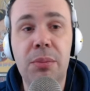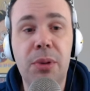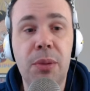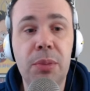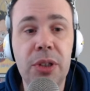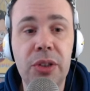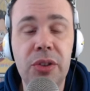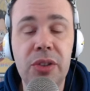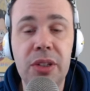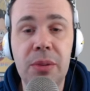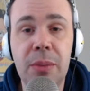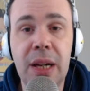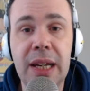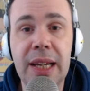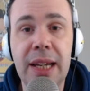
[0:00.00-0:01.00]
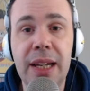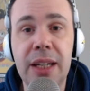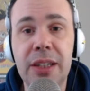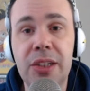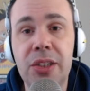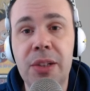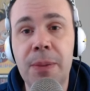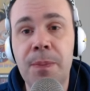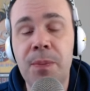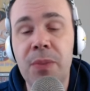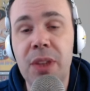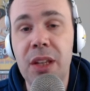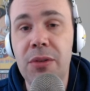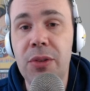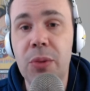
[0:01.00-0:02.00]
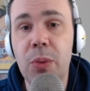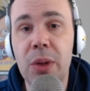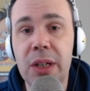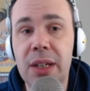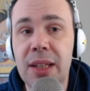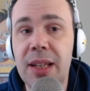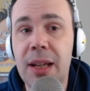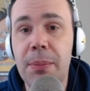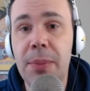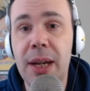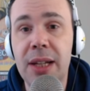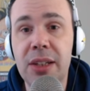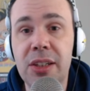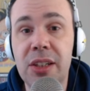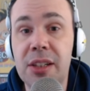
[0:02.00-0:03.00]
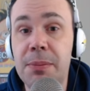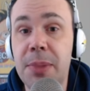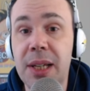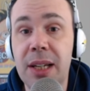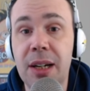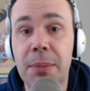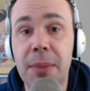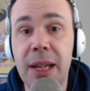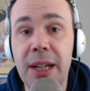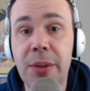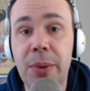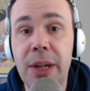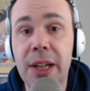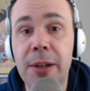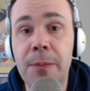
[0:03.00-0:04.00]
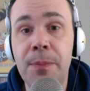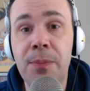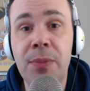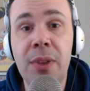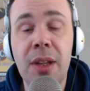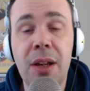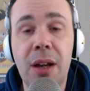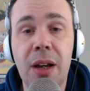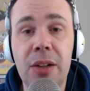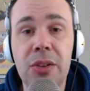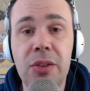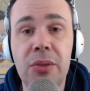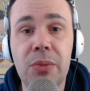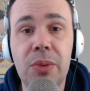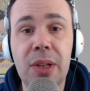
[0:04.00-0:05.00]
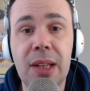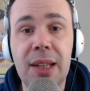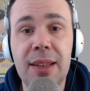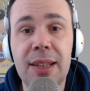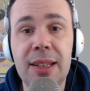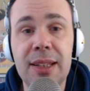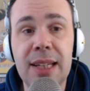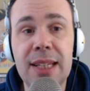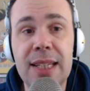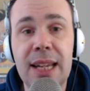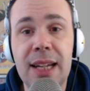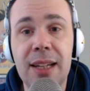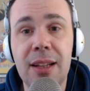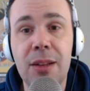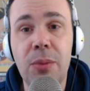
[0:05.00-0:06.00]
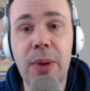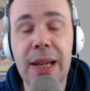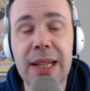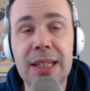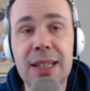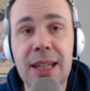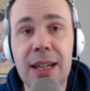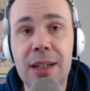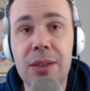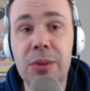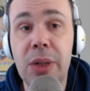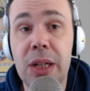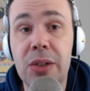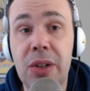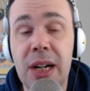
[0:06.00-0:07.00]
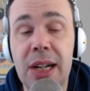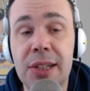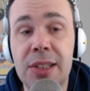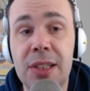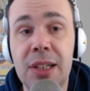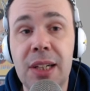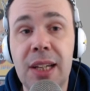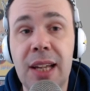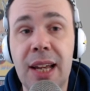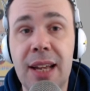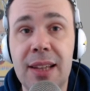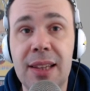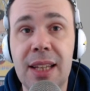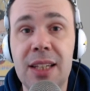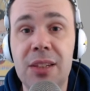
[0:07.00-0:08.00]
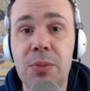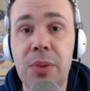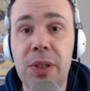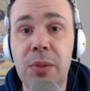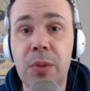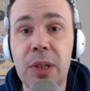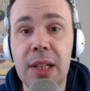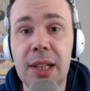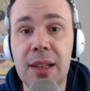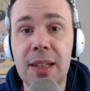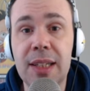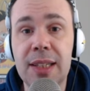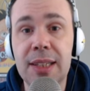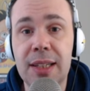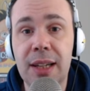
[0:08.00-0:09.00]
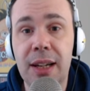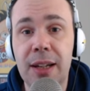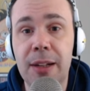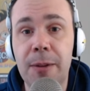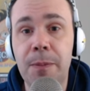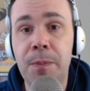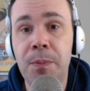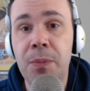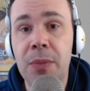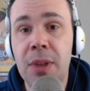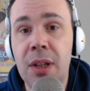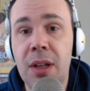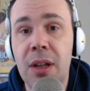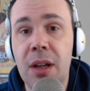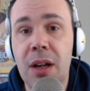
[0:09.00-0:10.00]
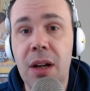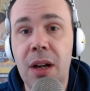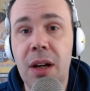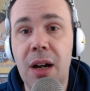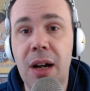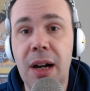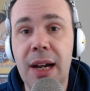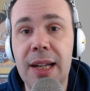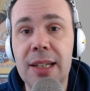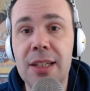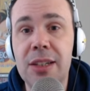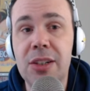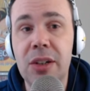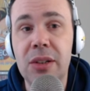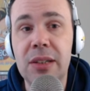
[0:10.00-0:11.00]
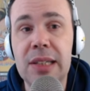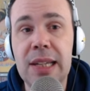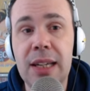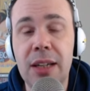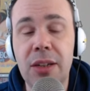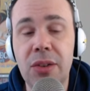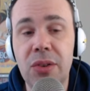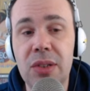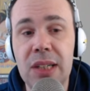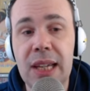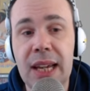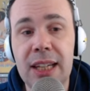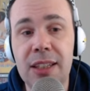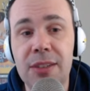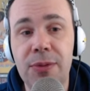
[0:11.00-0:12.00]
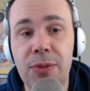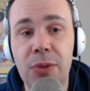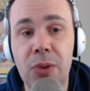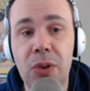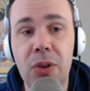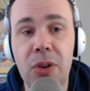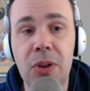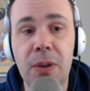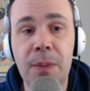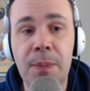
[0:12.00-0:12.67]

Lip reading: probably using my age. If you wanted it that bad, you just pick it up anyway. I don't really think there's any other way it's getting to our trash unless we willingly discard it. I just don't see a use case for